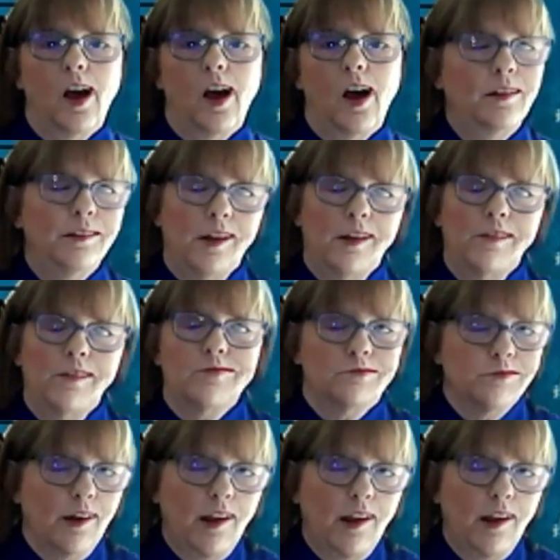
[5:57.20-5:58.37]
And if
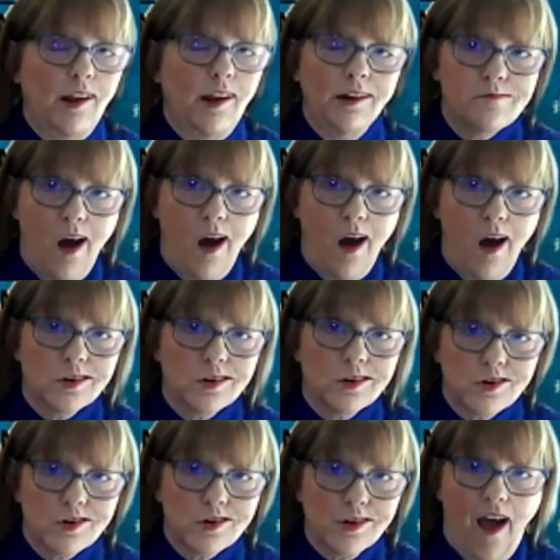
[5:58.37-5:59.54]
reading
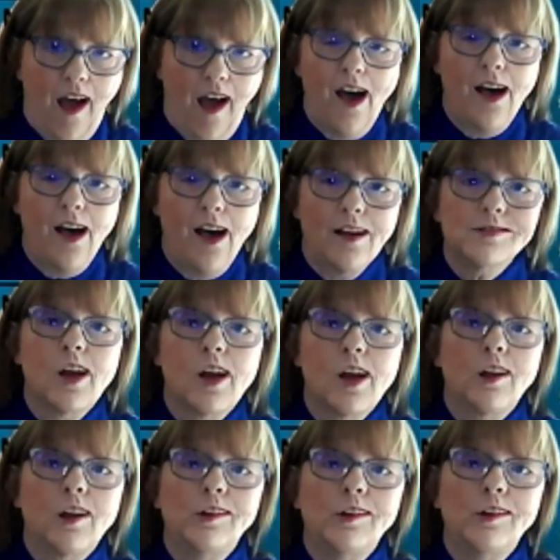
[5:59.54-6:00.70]
bothers your eyes,
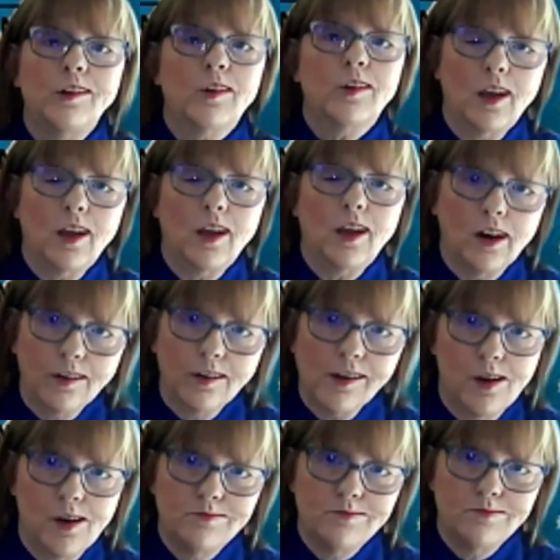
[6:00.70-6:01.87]
you can get
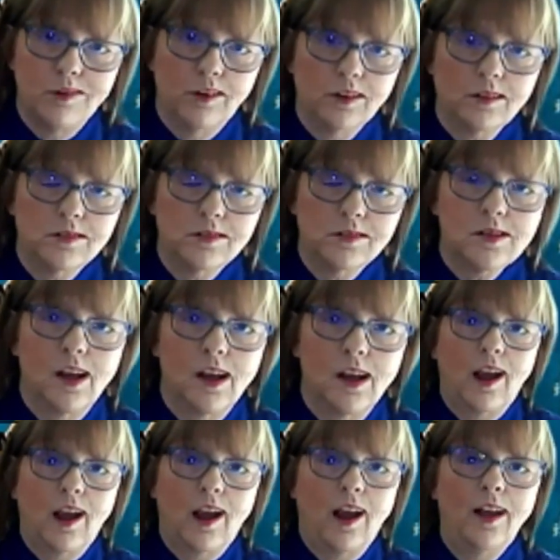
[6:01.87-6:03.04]
audiobooks.
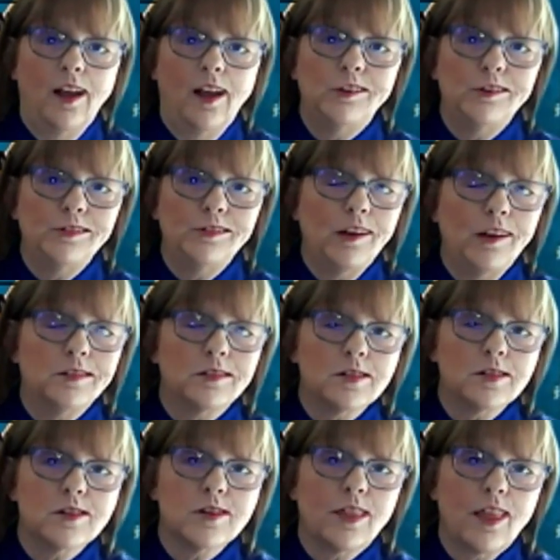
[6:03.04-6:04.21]
And you need
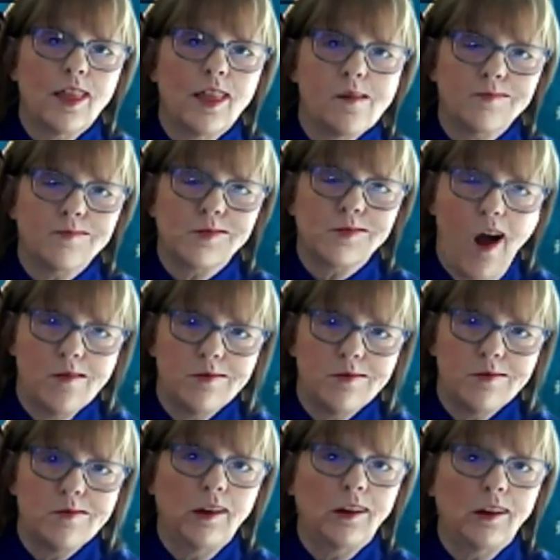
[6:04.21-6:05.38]
to do that
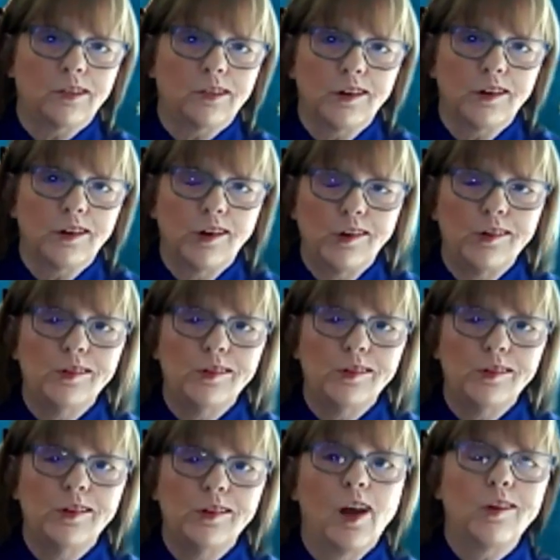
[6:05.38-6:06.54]
probably through
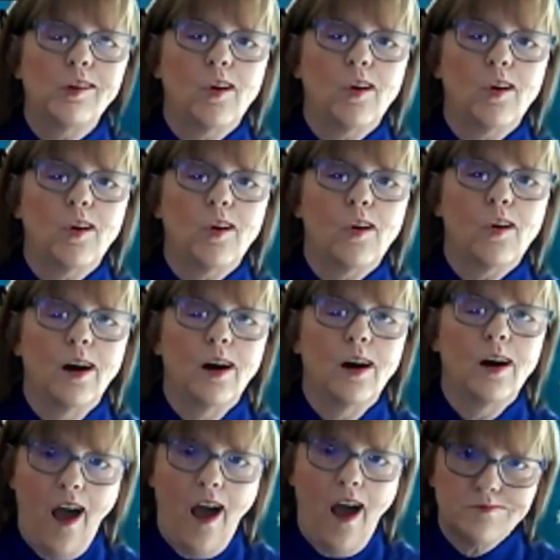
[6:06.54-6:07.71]
your
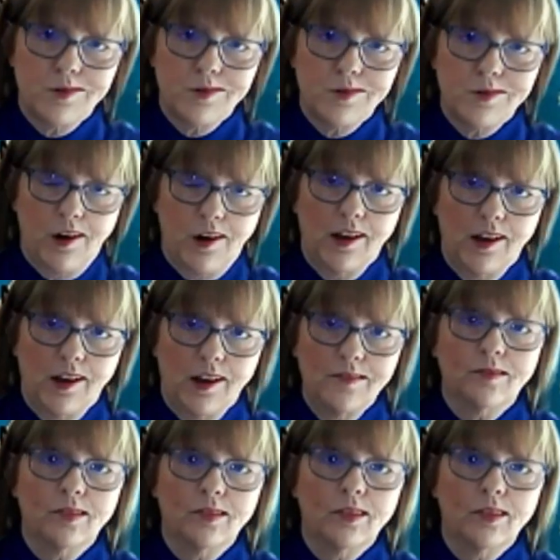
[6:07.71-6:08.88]
library.
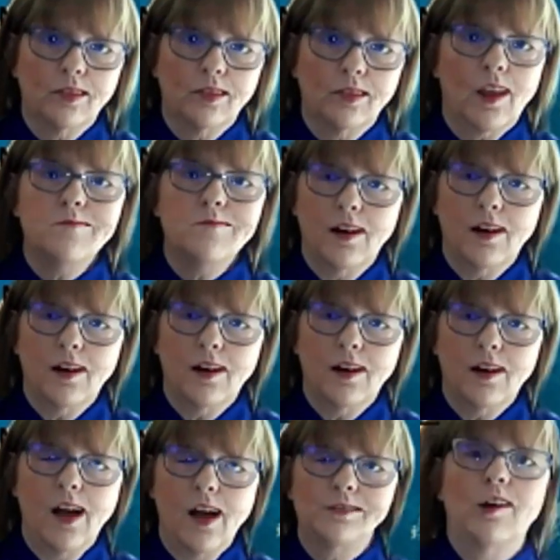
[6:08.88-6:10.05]
A man I
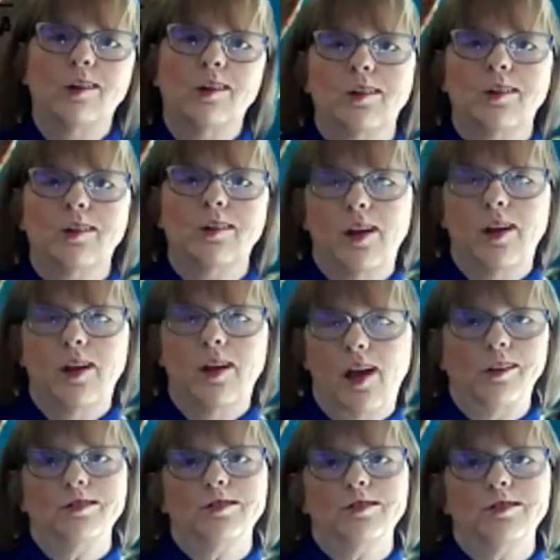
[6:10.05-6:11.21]
know
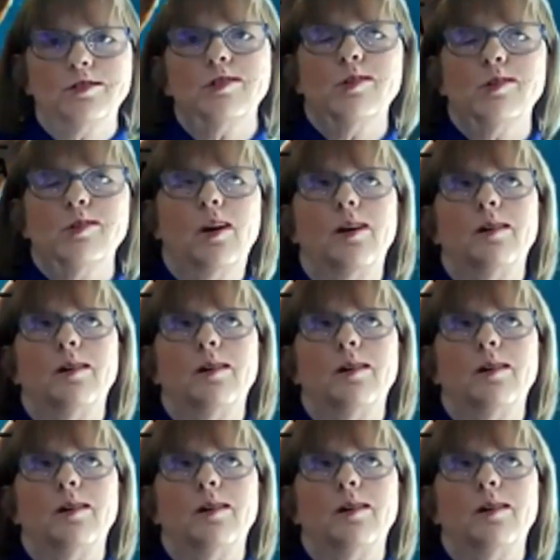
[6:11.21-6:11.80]
used to